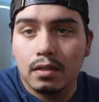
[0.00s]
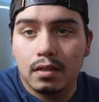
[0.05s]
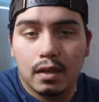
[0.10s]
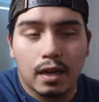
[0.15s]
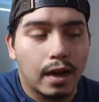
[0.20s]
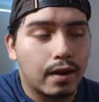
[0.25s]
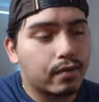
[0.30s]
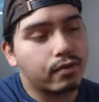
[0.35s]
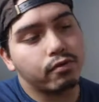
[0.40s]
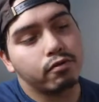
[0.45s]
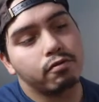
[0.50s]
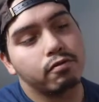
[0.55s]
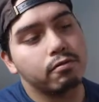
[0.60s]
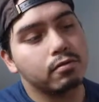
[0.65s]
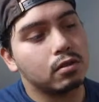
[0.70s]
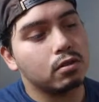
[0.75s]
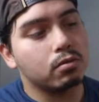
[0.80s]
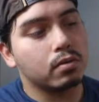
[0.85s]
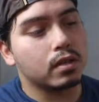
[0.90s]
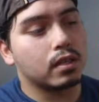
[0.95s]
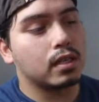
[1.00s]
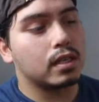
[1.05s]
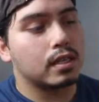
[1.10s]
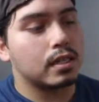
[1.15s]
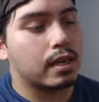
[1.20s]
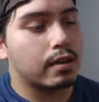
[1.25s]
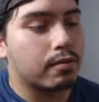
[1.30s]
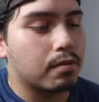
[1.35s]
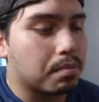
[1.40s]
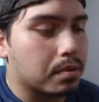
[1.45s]
after doing the
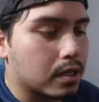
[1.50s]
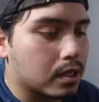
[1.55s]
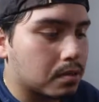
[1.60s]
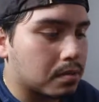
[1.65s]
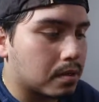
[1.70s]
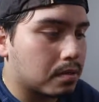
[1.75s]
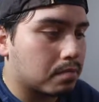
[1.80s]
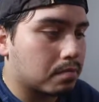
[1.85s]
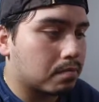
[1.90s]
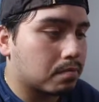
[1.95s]
sky replacement.